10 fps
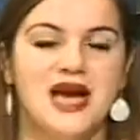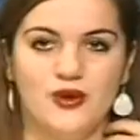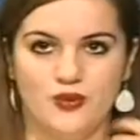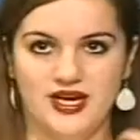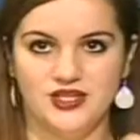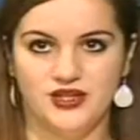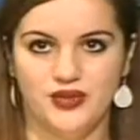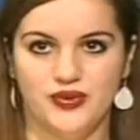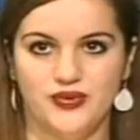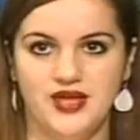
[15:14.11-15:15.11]
I went
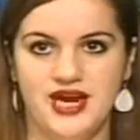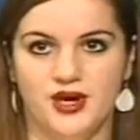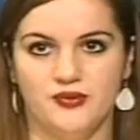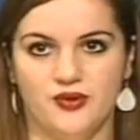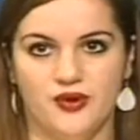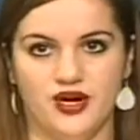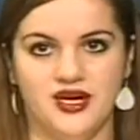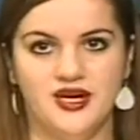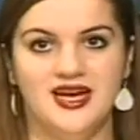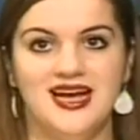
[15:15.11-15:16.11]
through the airport,